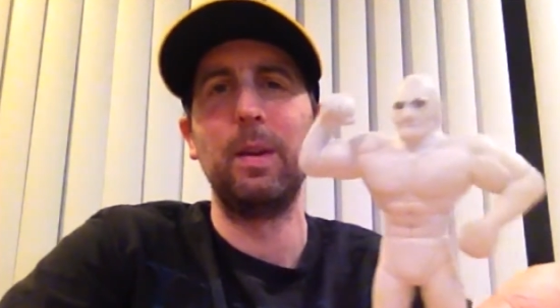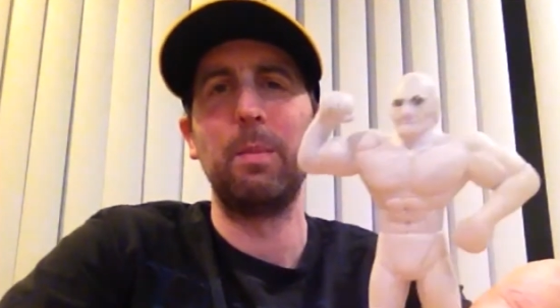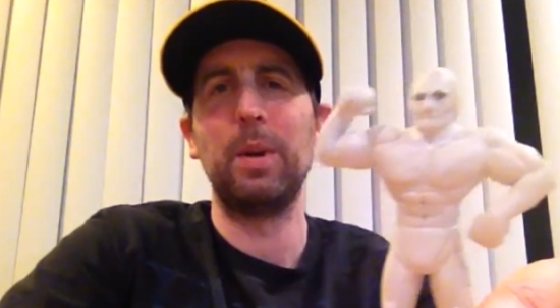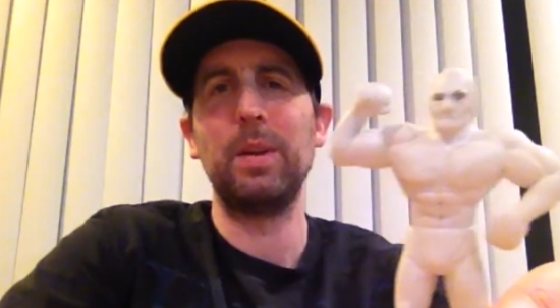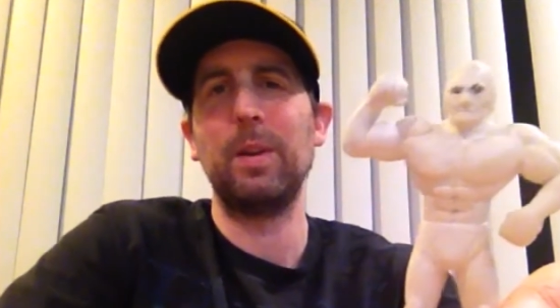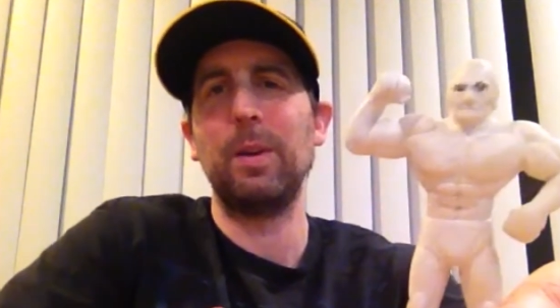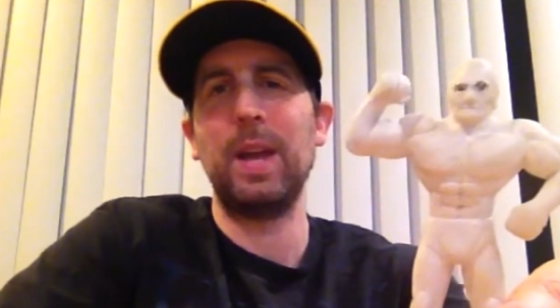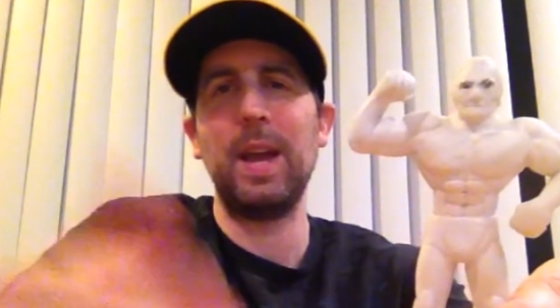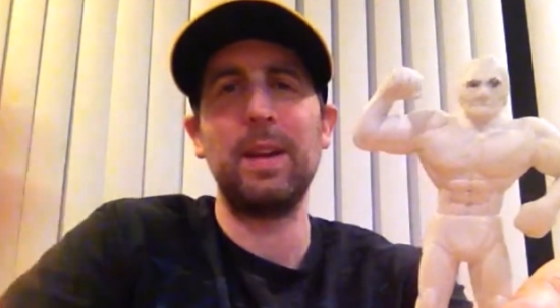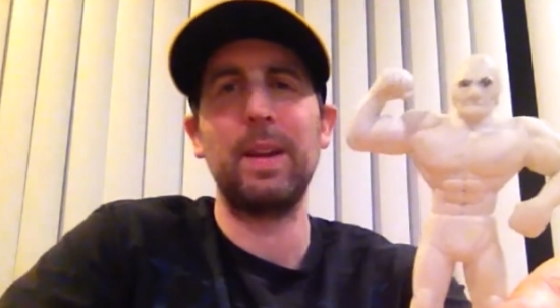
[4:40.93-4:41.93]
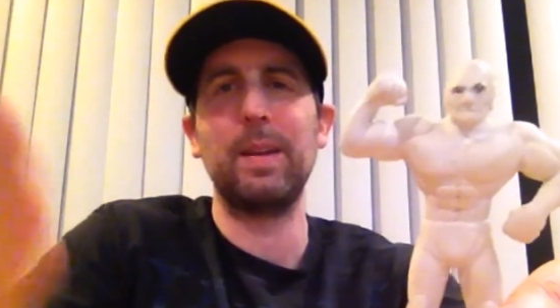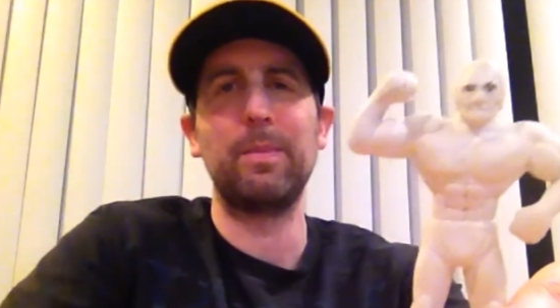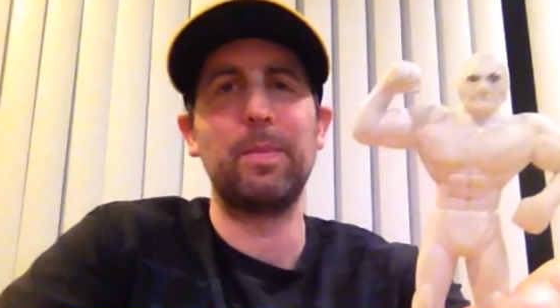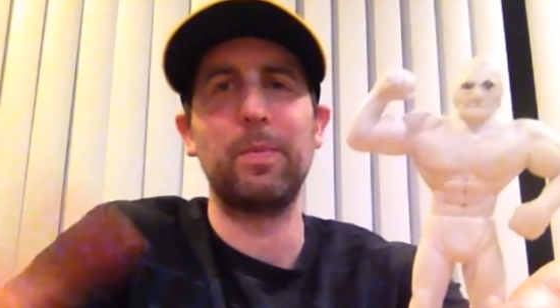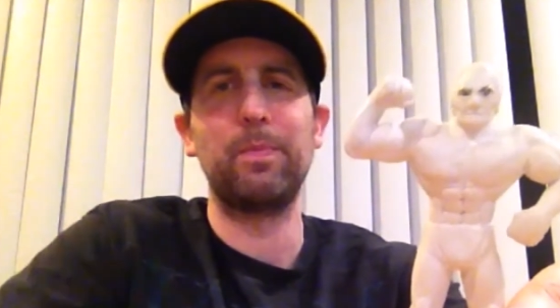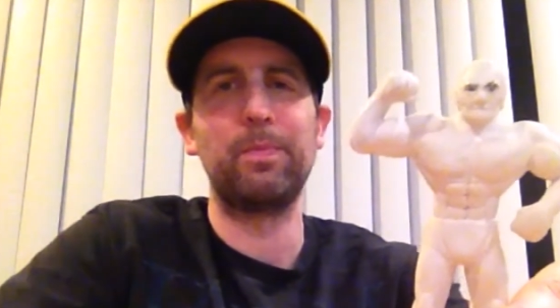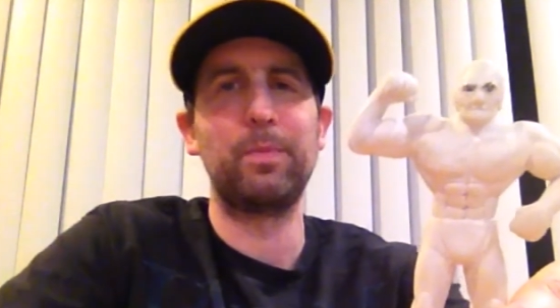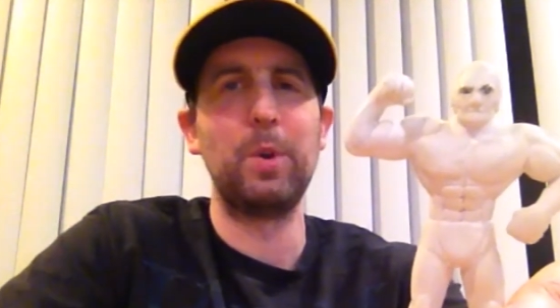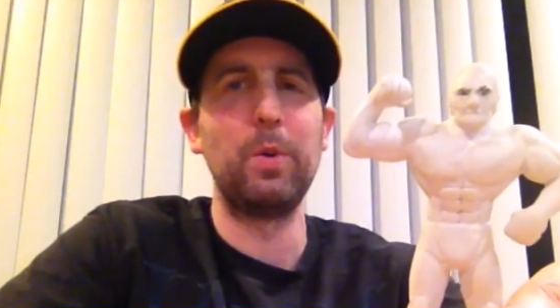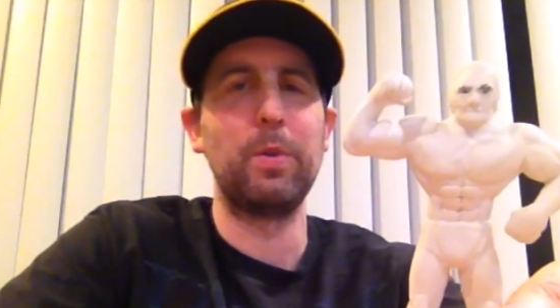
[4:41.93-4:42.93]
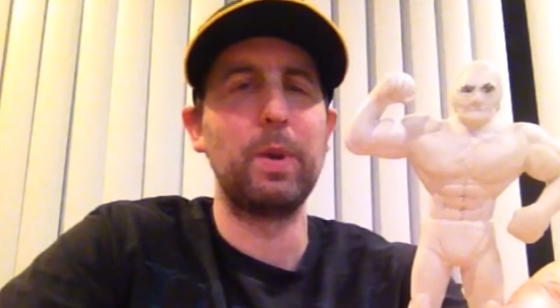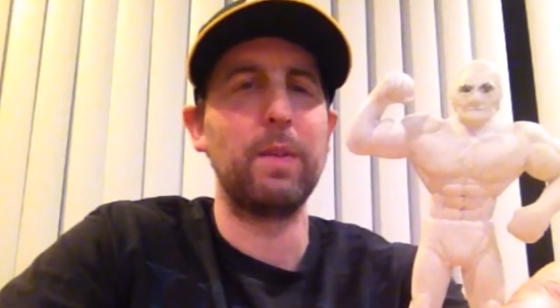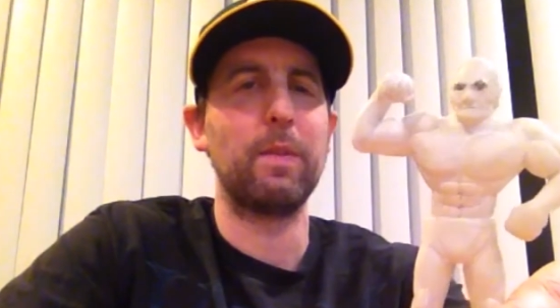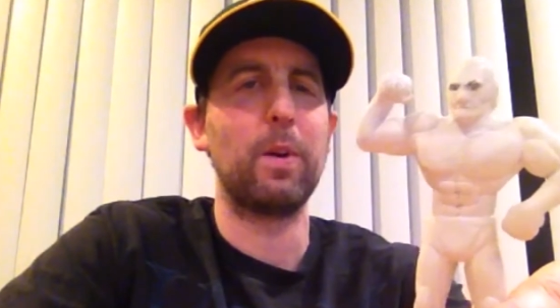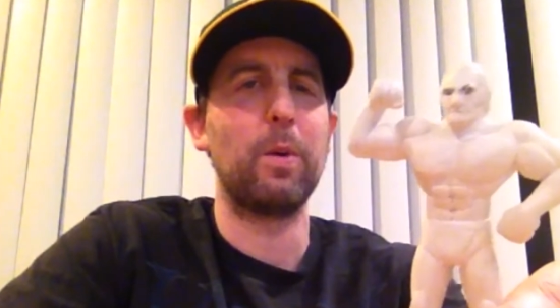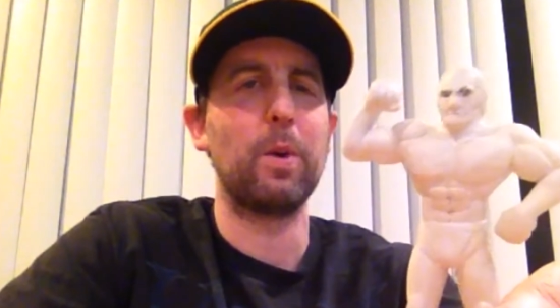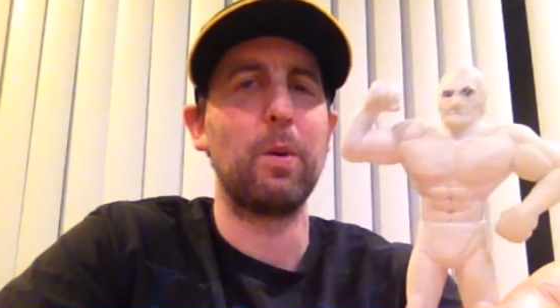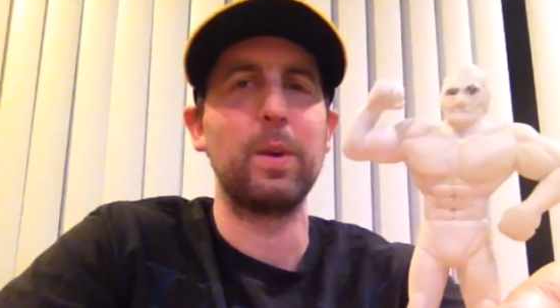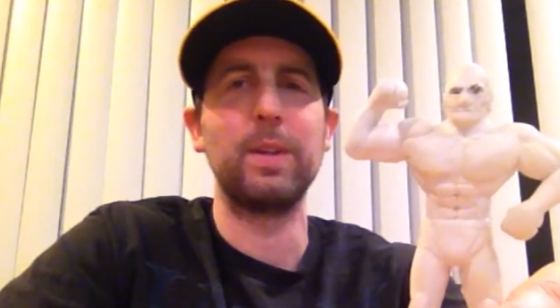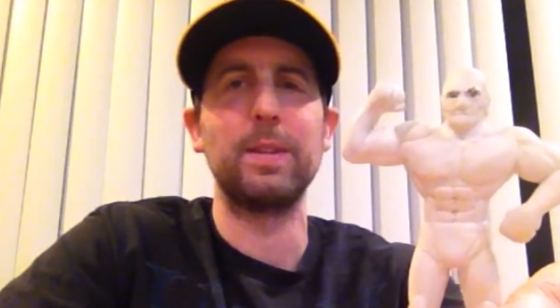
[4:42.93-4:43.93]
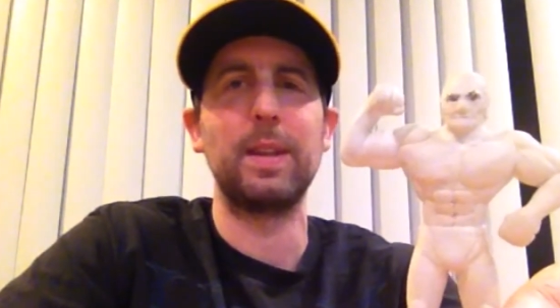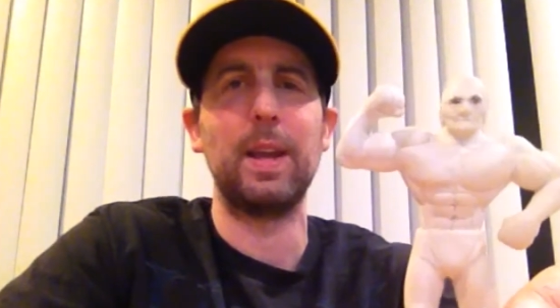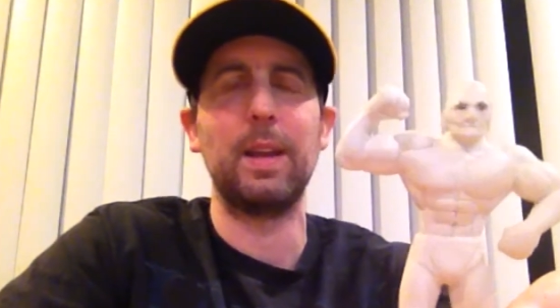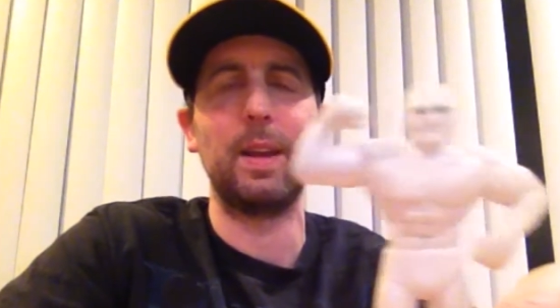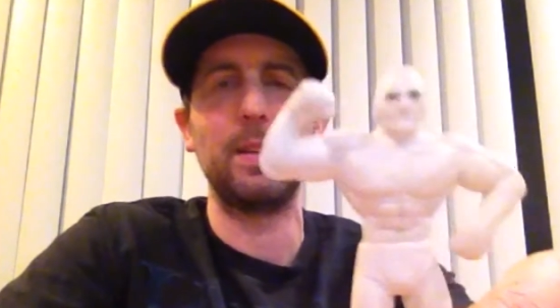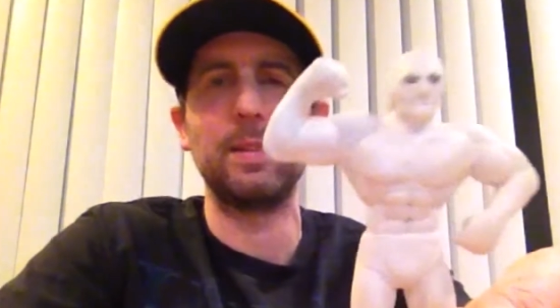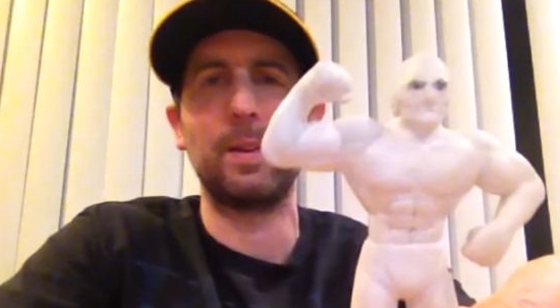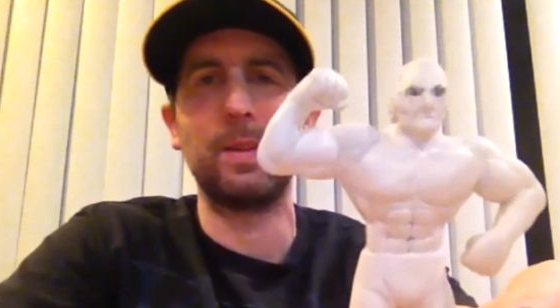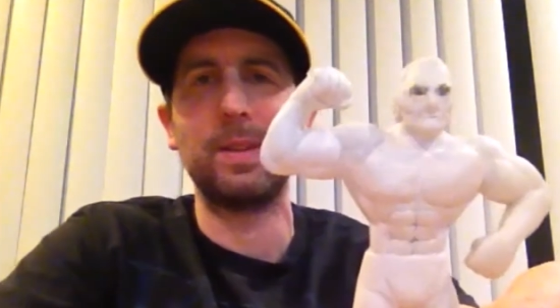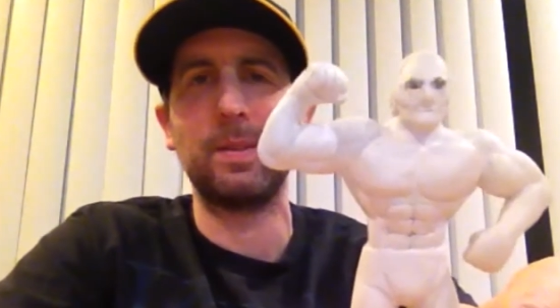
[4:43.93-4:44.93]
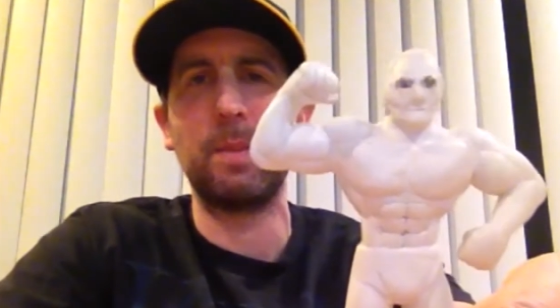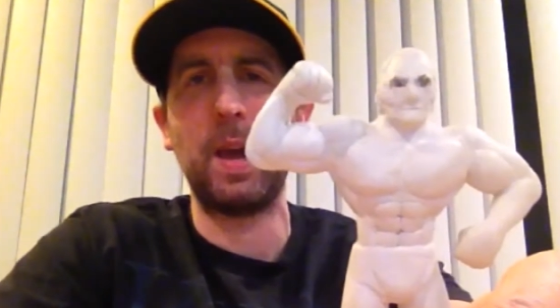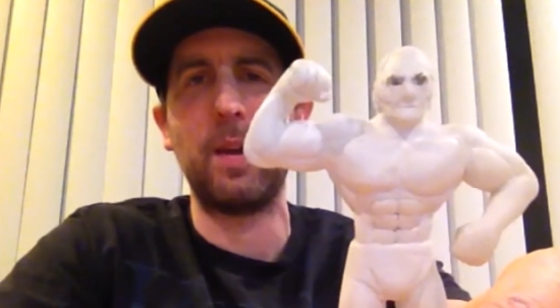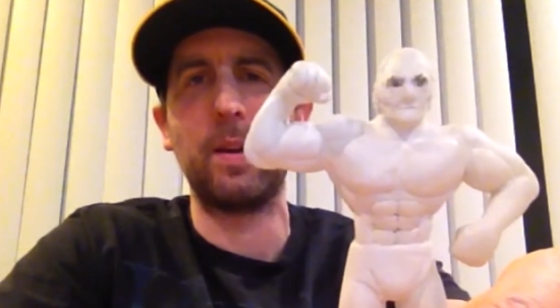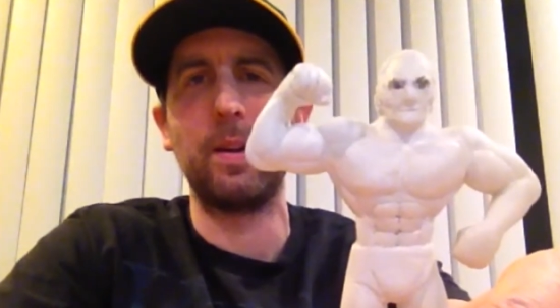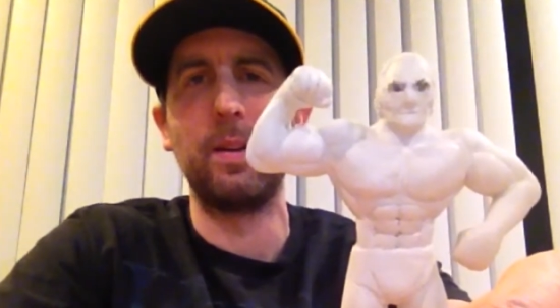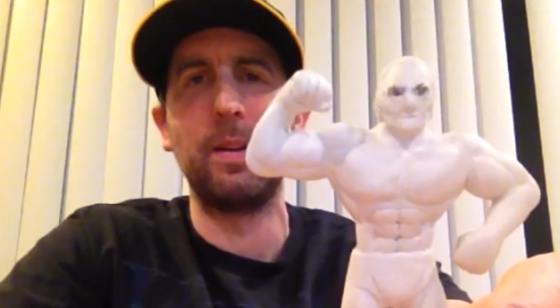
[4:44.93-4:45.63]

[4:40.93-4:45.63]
but they already had like 2-3 different Hulk Hogans in that line, so it doesn't matter.